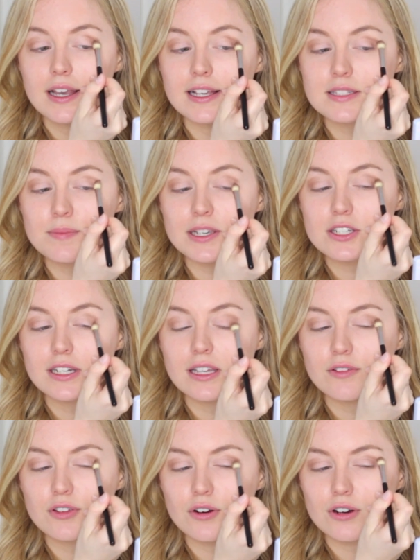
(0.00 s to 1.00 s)

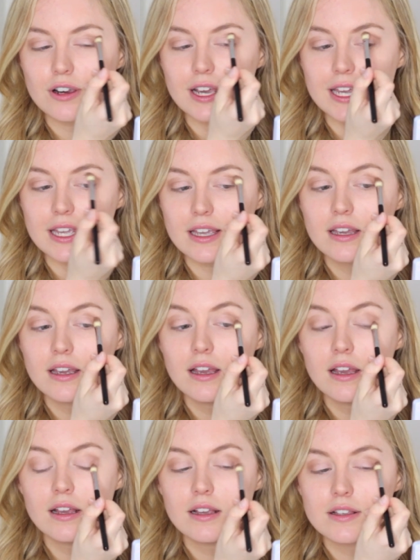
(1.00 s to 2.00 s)
especially if you're going
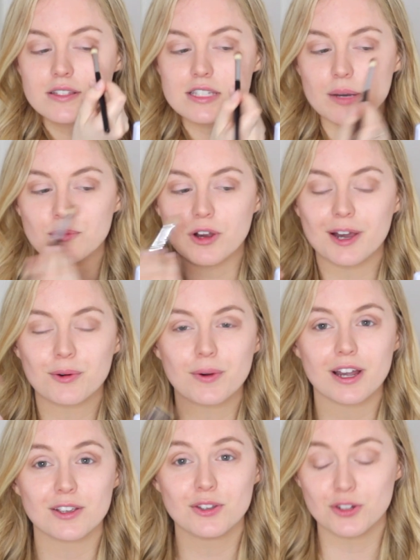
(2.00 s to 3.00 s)
somewhere
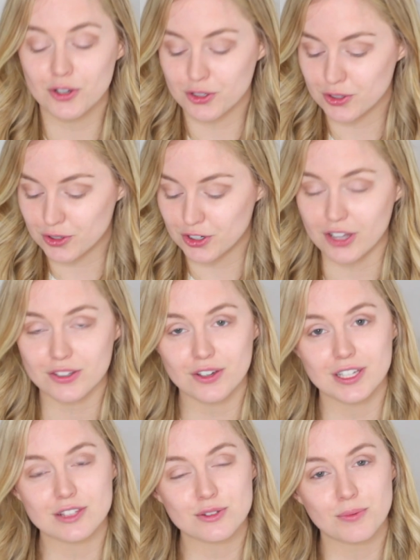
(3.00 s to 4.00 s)
where you know you're not
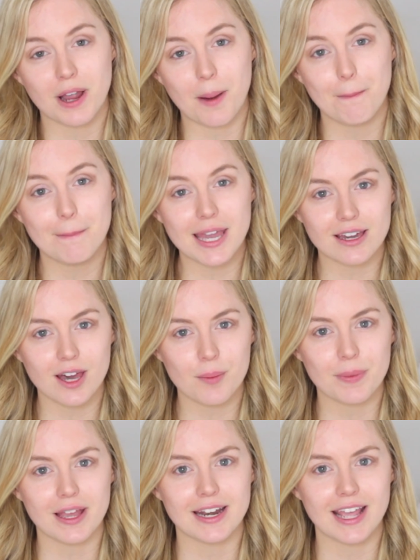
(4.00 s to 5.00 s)
going to wear
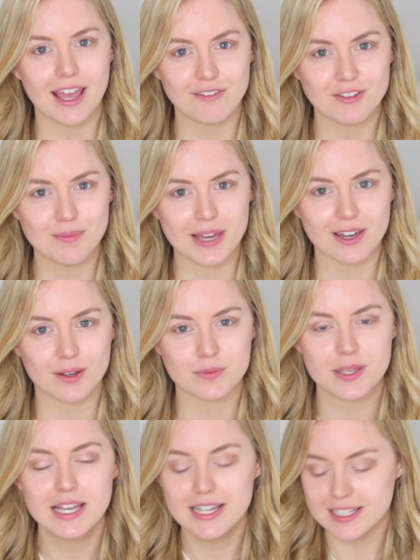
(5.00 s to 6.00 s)
makeup and heavy makeup.
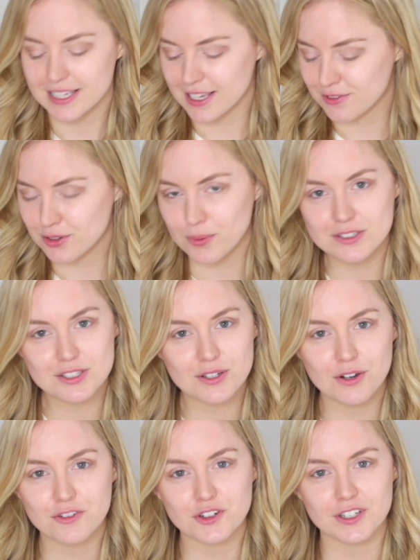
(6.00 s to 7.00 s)
If you want to
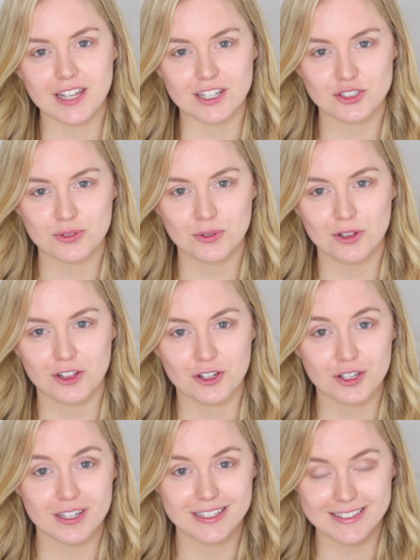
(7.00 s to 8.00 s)
go for a natural
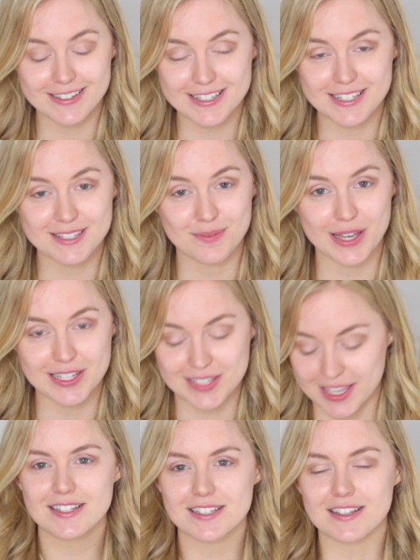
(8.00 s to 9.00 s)
look, this is
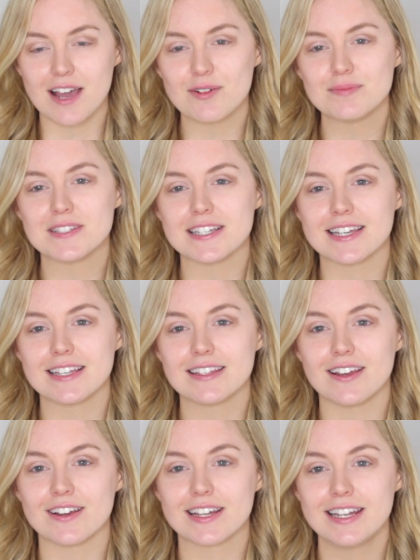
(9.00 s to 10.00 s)
amazing. So now I'm
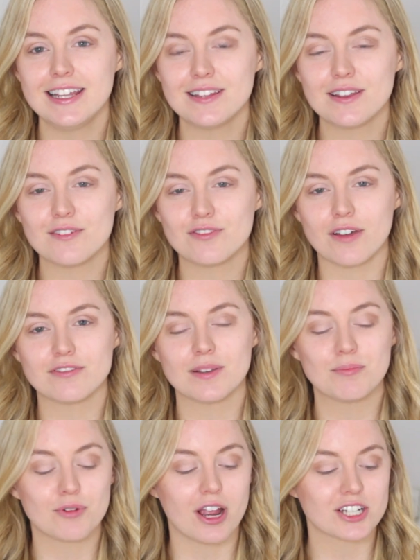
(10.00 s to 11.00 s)
taking a clean
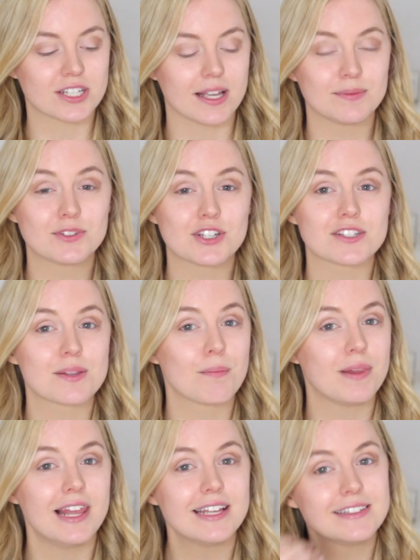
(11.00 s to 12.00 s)
fluffy brush and
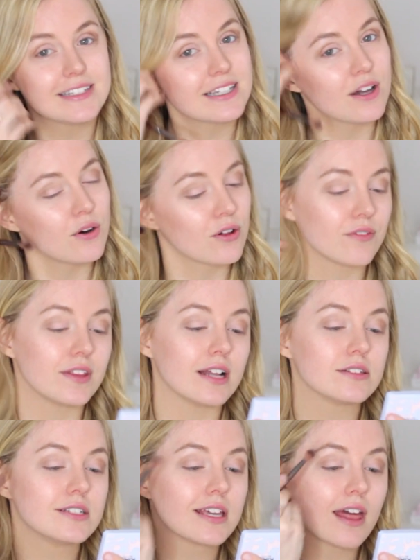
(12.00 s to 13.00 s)
just blending all of
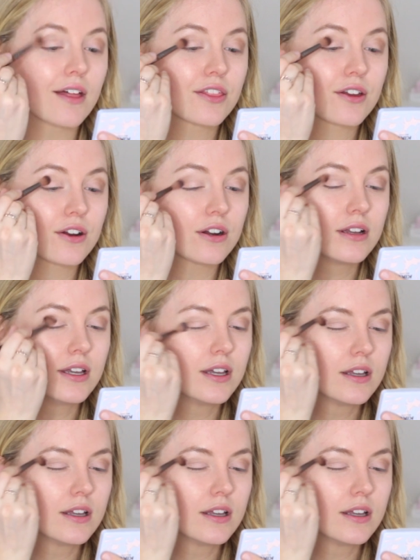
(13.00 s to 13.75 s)
that together